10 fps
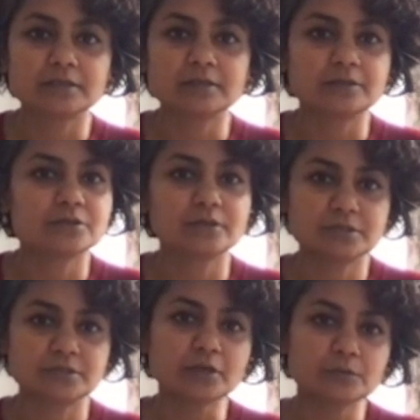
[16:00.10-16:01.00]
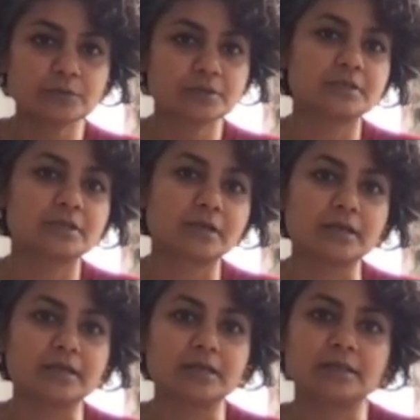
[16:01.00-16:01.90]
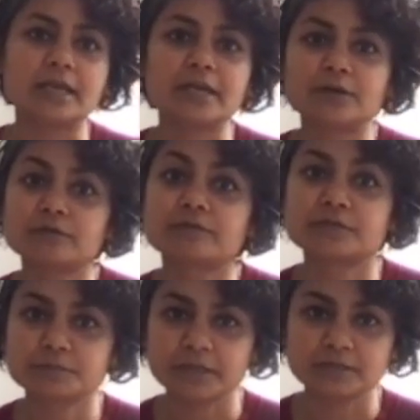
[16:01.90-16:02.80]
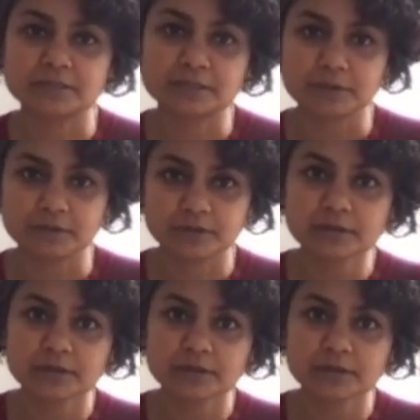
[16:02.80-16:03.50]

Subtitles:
So this drug was running at the end of its patency period,